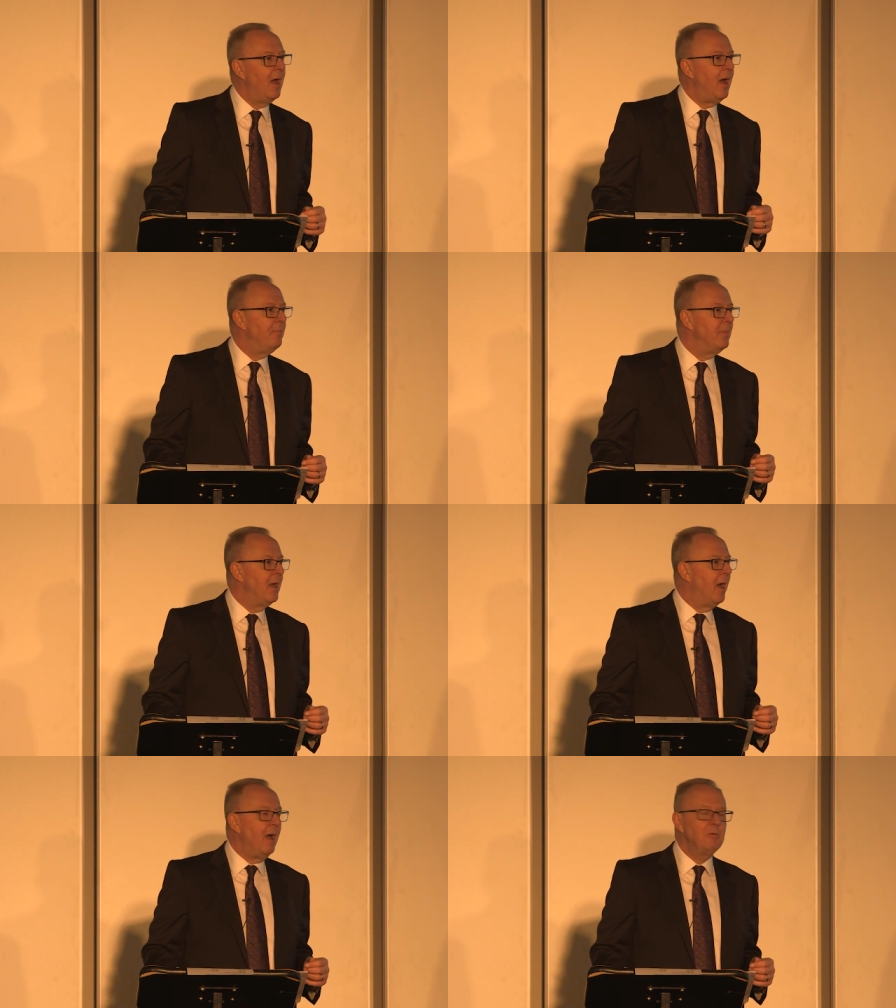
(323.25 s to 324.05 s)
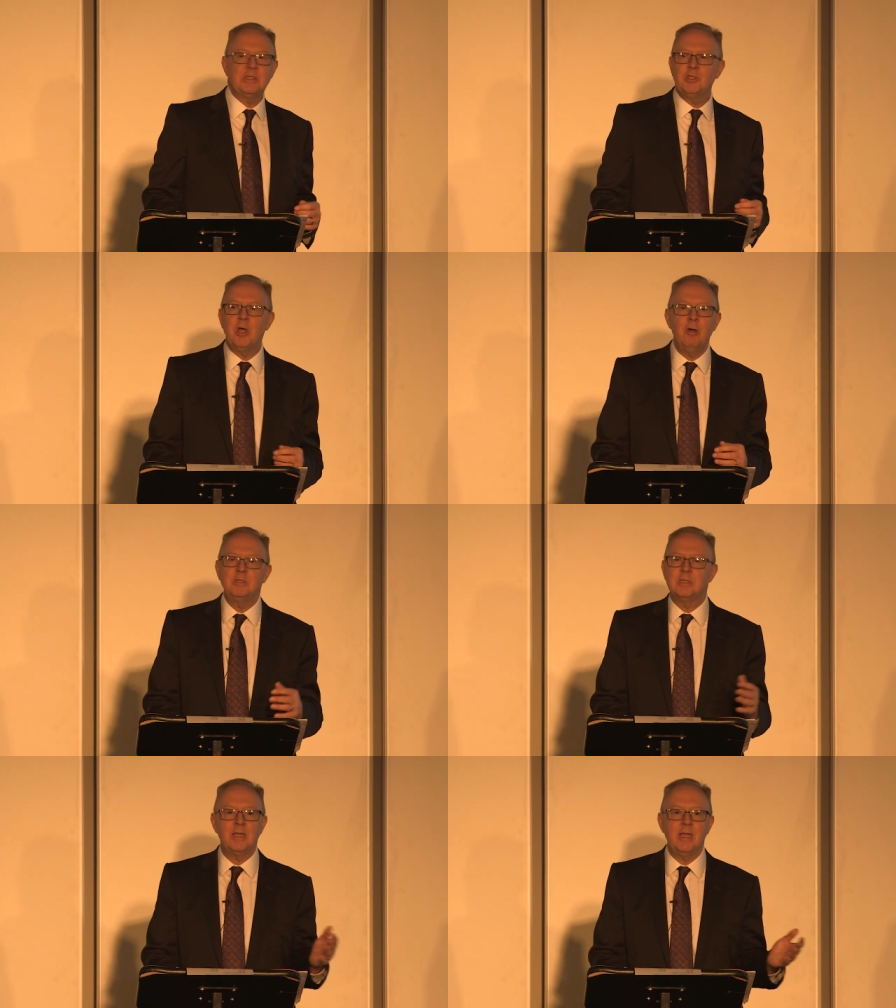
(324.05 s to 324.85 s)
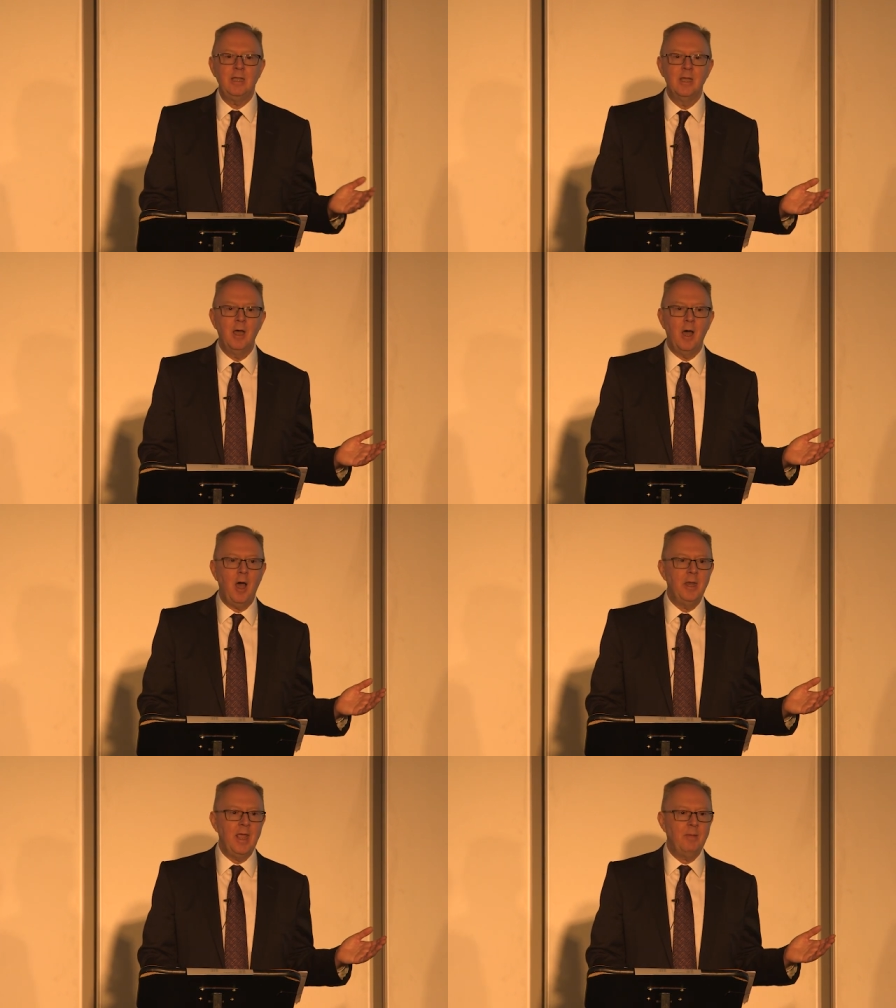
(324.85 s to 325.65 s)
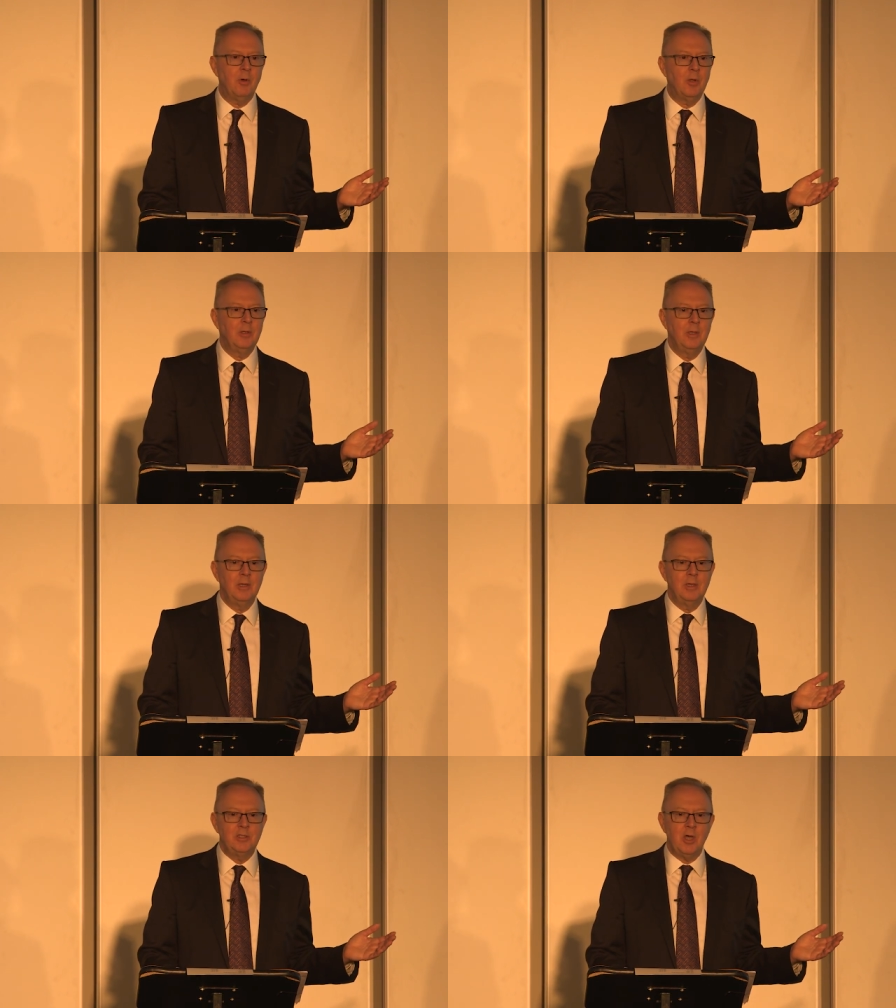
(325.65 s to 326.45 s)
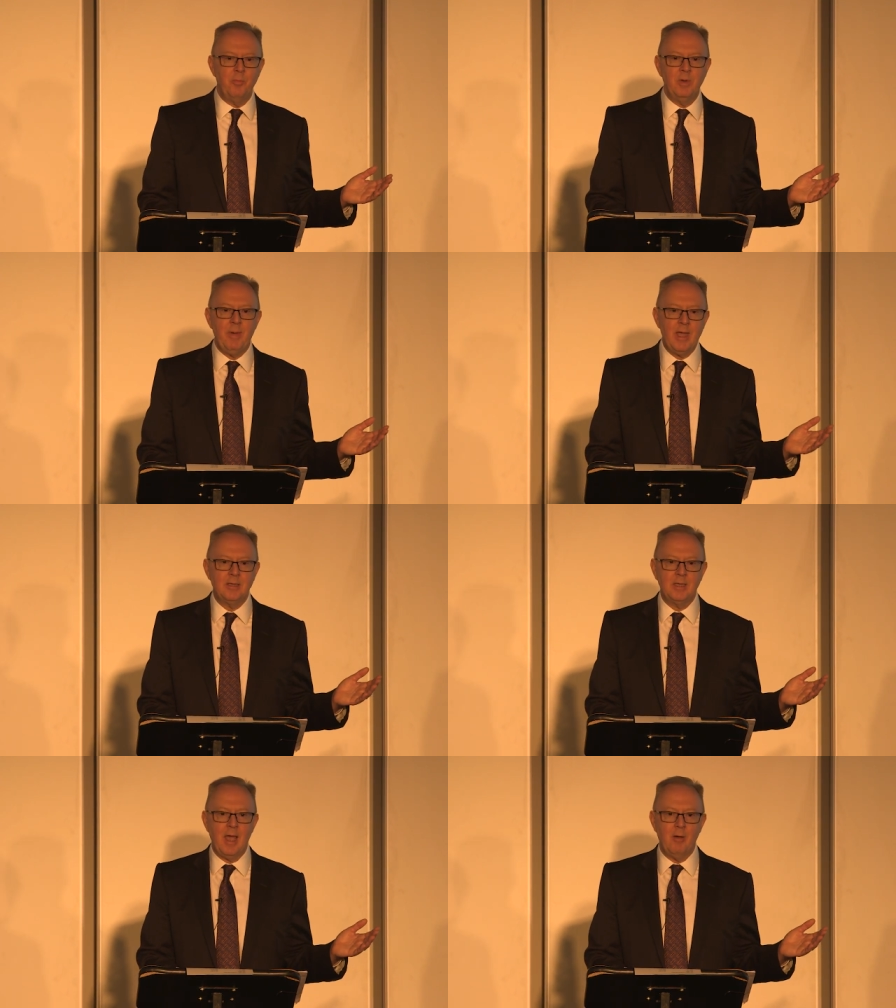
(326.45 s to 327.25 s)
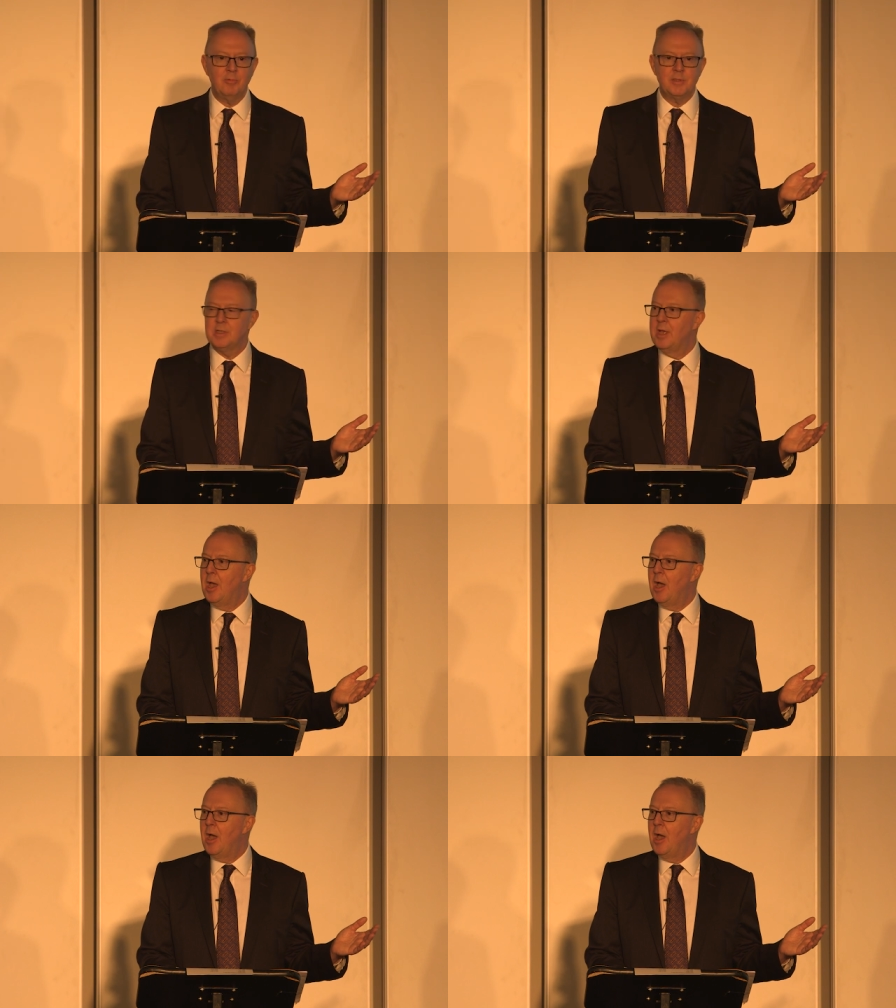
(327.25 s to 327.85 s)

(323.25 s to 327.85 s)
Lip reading: I was totally unable to open a bank account.